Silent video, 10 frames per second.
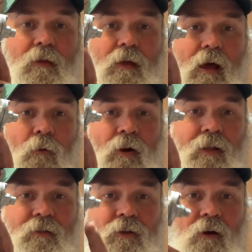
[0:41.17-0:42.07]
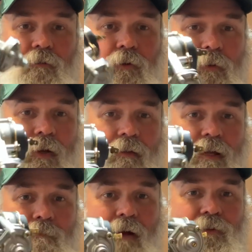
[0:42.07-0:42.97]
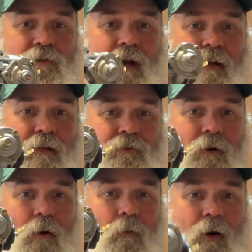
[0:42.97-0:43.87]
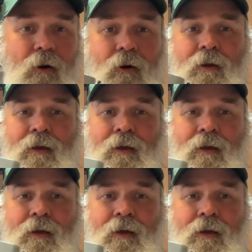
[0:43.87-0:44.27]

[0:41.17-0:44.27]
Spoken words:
I wanted to talk real quickly about the Chinese carburetor.